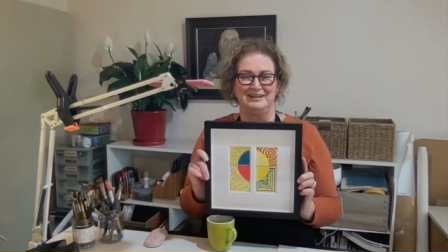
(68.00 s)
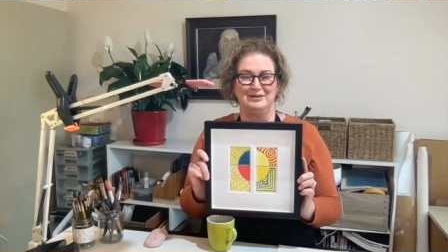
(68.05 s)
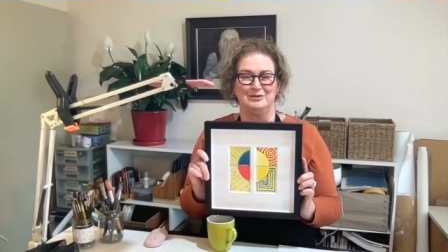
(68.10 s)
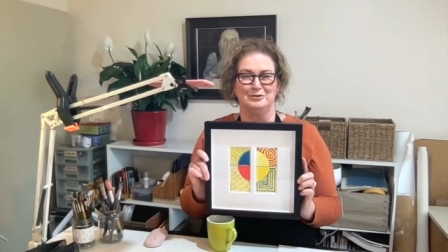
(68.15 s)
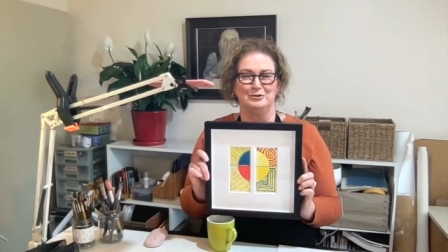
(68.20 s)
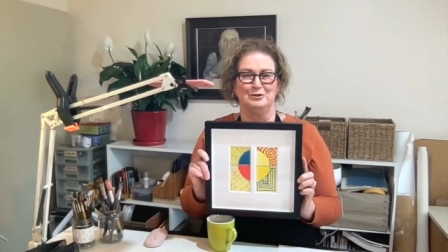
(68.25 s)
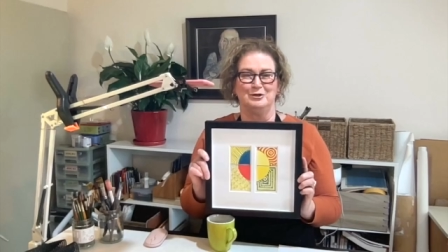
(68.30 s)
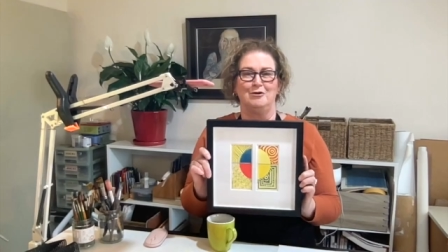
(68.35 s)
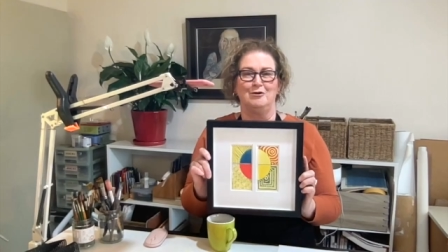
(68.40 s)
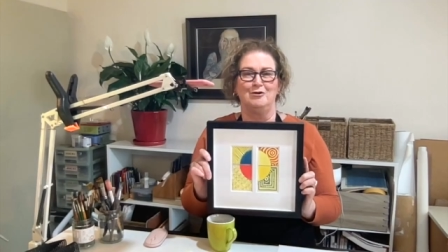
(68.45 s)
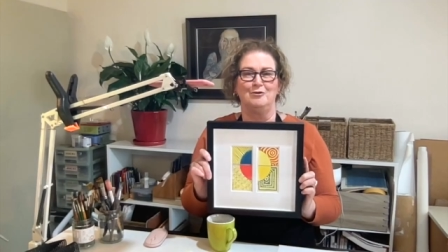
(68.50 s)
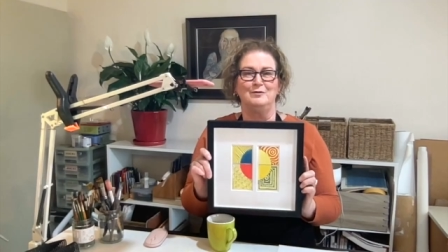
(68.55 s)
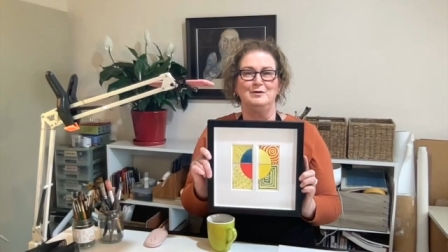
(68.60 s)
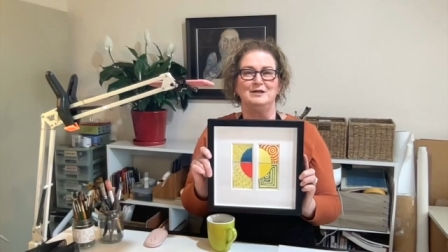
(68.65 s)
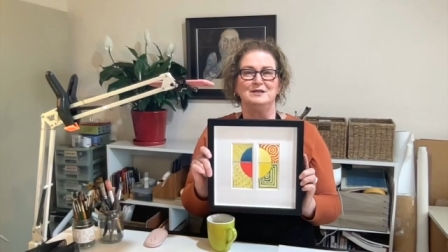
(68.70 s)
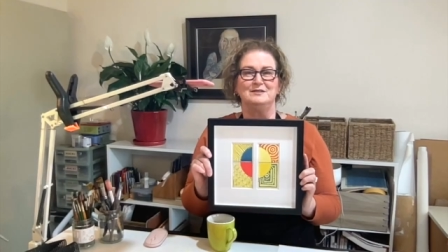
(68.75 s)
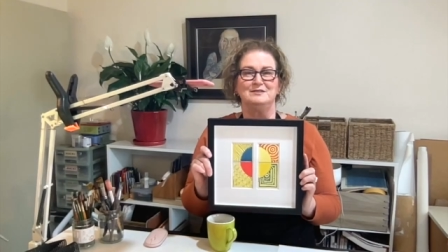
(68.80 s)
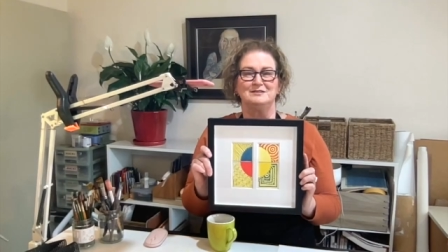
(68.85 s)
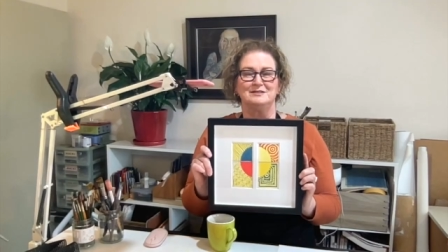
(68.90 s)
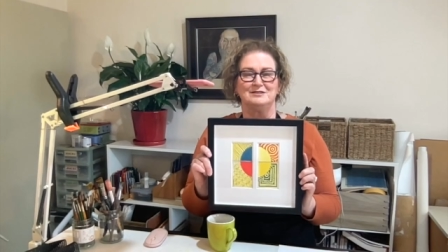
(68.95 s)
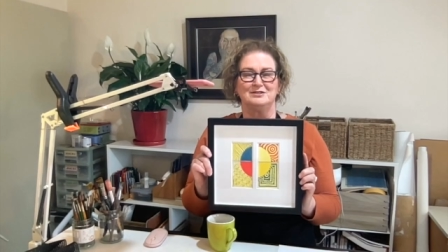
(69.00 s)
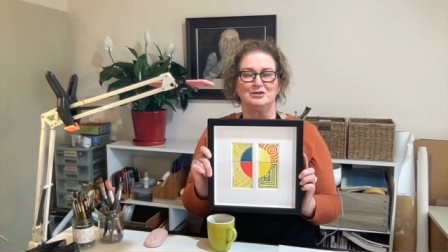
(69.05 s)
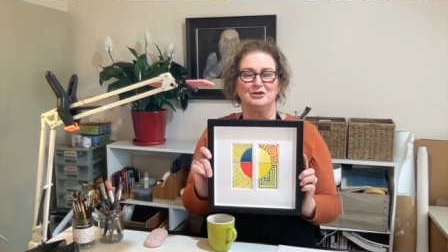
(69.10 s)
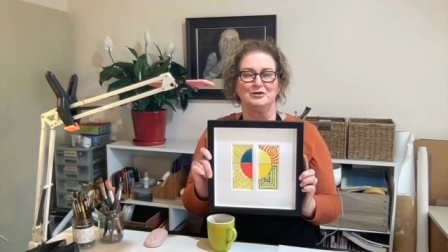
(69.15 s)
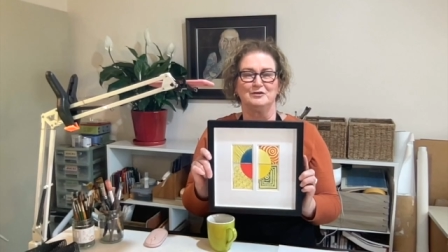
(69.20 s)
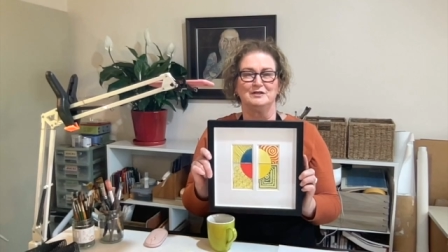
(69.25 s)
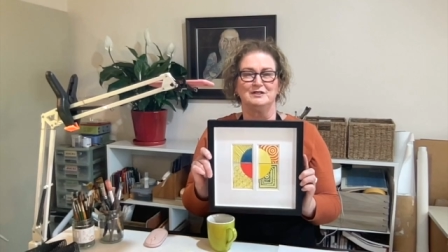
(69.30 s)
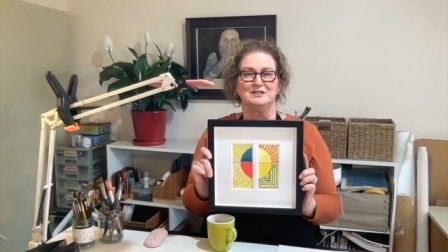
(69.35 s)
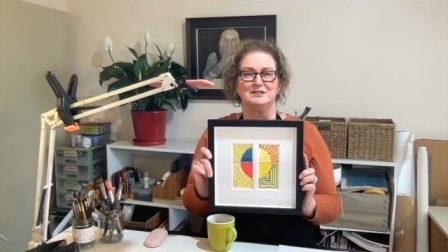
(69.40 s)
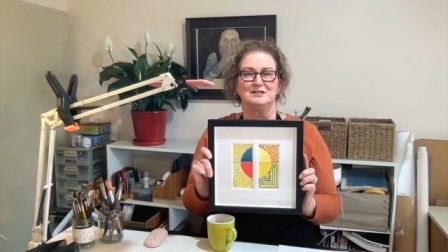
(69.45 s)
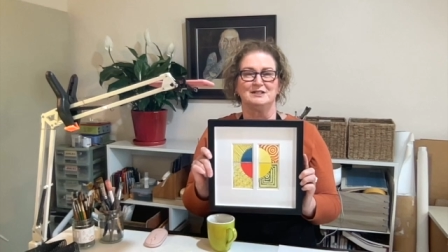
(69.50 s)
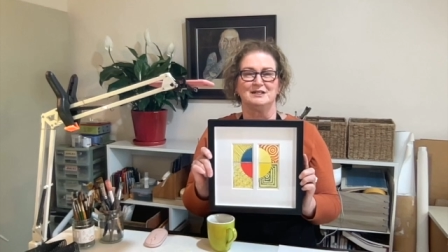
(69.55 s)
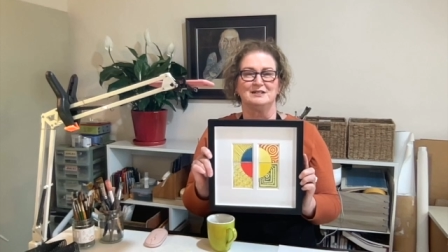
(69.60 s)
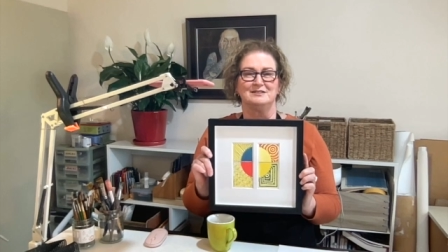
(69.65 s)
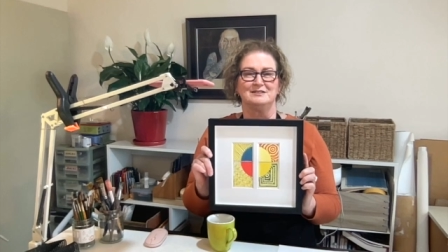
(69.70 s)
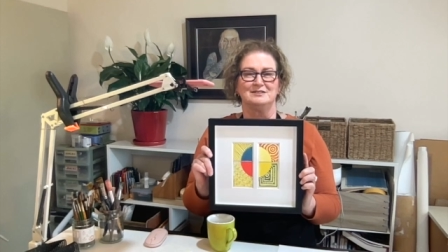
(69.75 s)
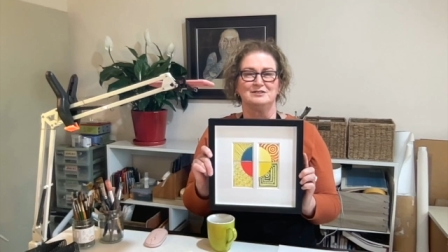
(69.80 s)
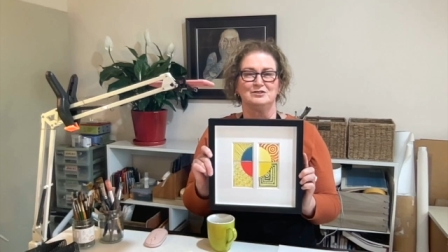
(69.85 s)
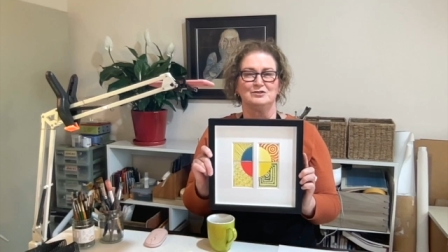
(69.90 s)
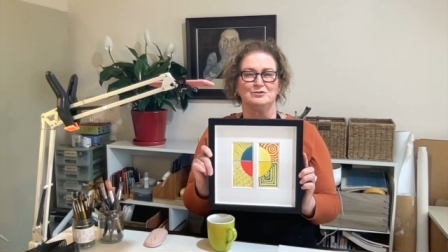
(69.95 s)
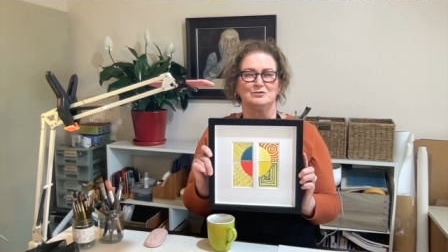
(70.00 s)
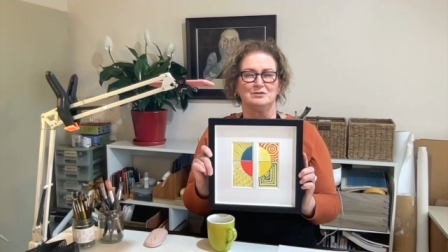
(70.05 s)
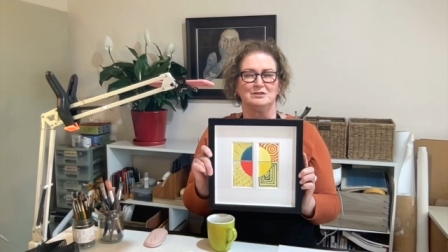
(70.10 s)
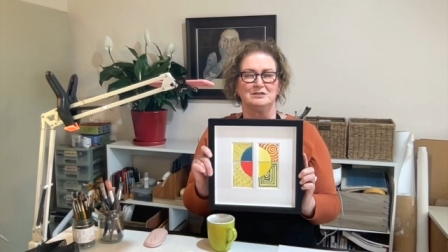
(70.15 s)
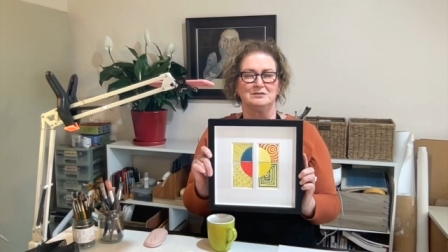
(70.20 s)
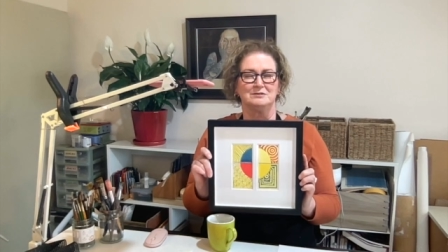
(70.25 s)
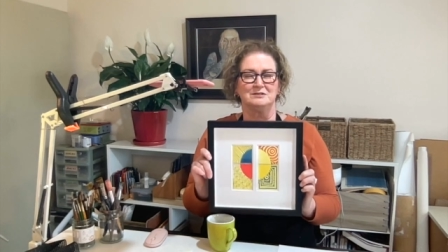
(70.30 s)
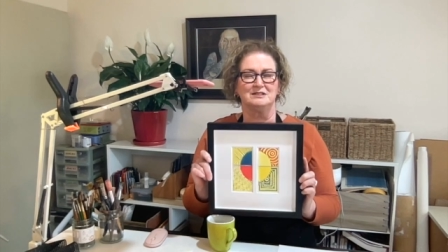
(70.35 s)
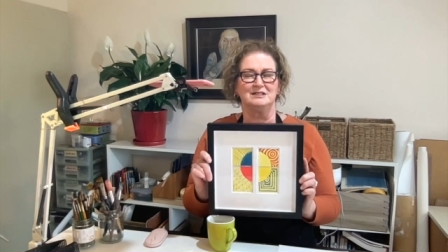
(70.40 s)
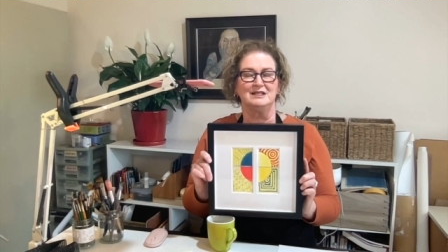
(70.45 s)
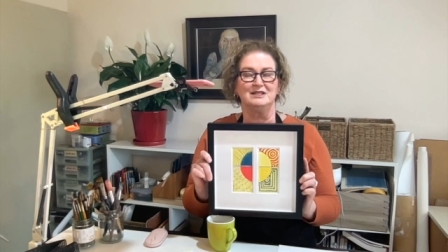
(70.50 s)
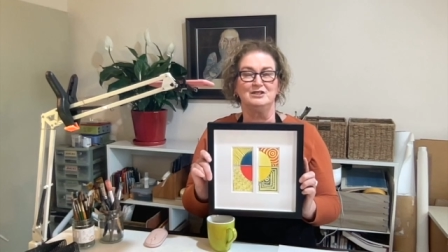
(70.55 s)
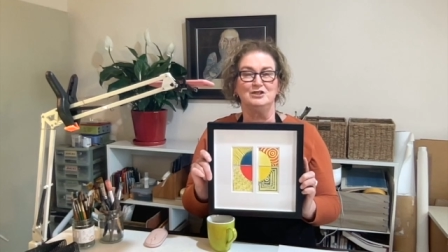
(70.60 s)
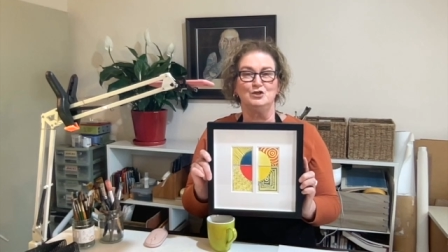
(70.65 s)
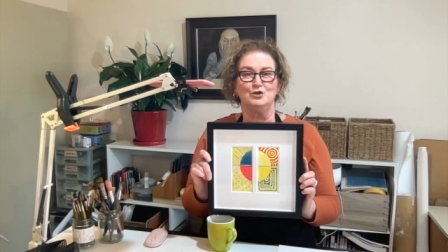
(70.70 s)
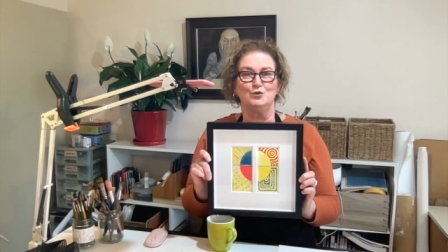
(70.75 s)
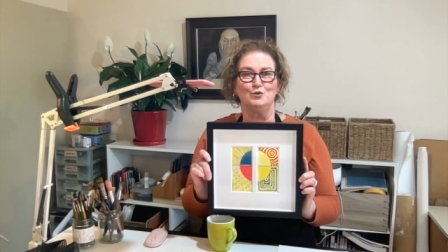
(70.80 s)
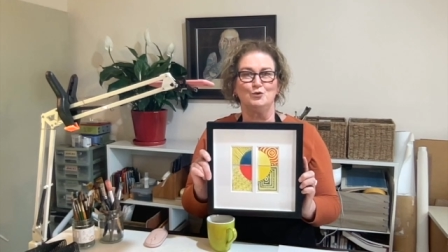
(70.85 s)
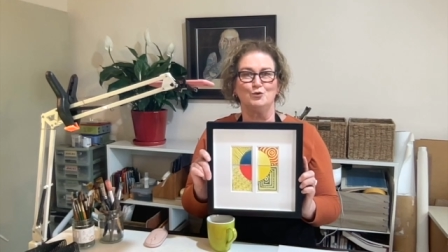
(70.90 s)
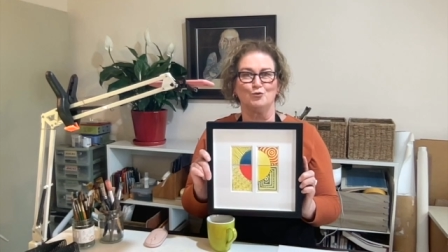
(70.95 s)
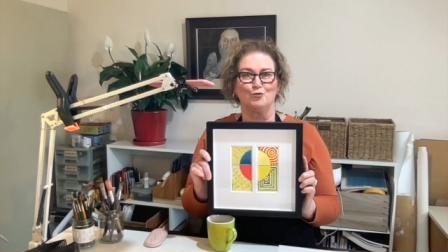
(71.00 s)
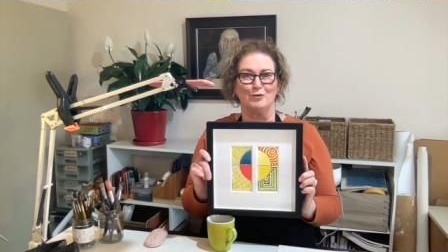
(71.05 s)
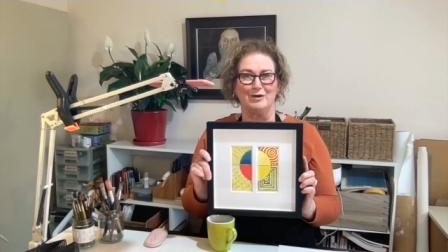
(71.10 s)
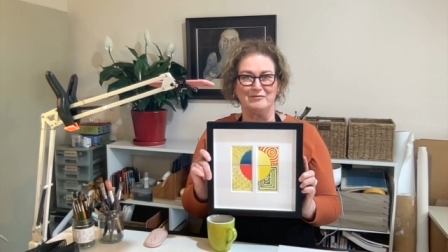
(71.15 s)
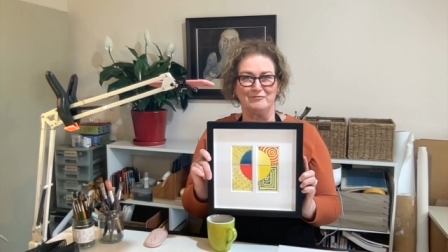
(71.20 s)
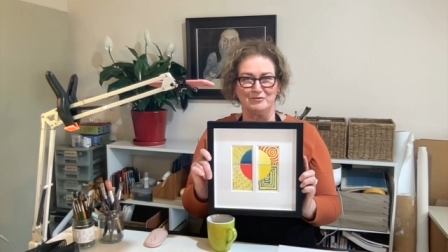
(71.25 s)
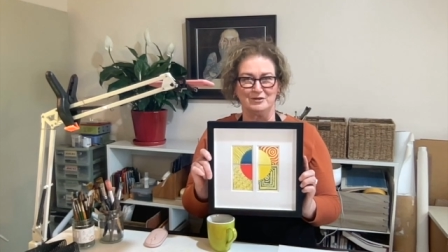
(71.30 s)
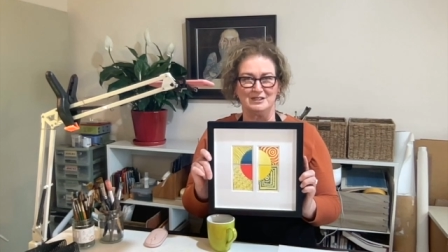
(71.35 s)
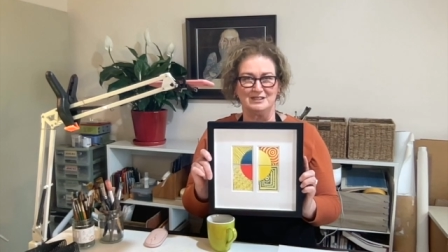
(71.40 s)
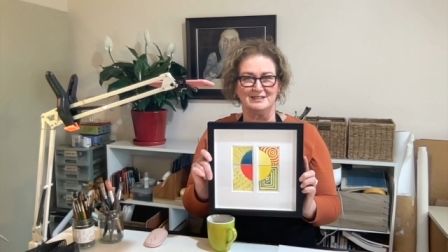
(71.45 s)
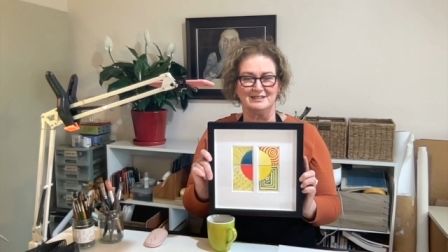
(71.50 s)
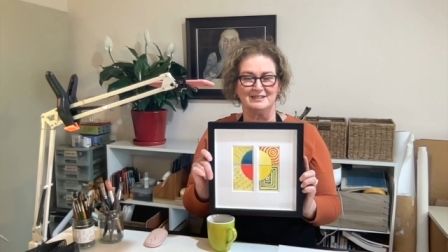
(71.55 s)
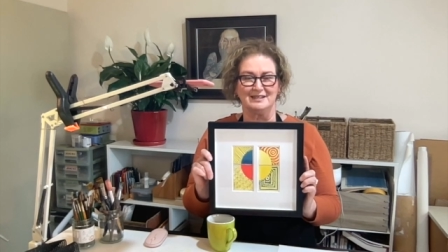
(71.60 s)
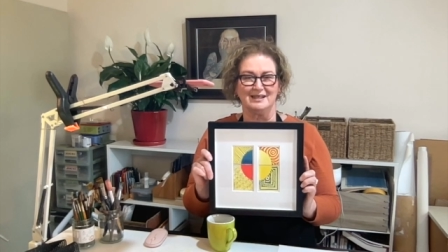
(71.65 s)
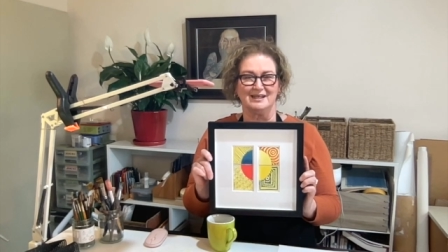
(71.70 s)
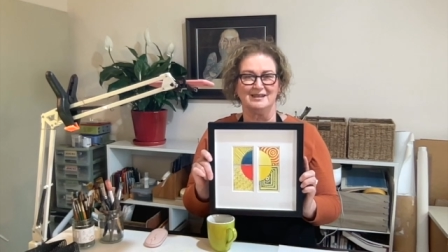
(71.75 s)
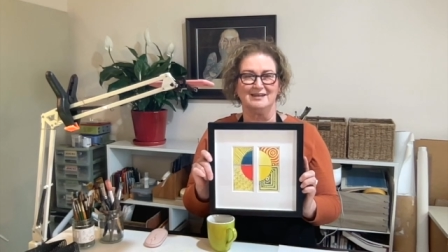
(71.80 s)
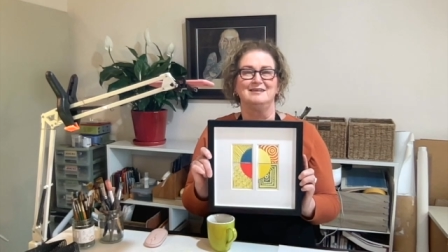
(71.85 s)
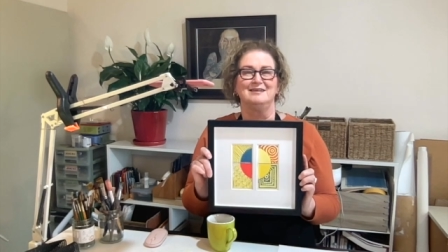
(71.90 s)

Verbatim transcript: Eagle always encouraged us to continue referencing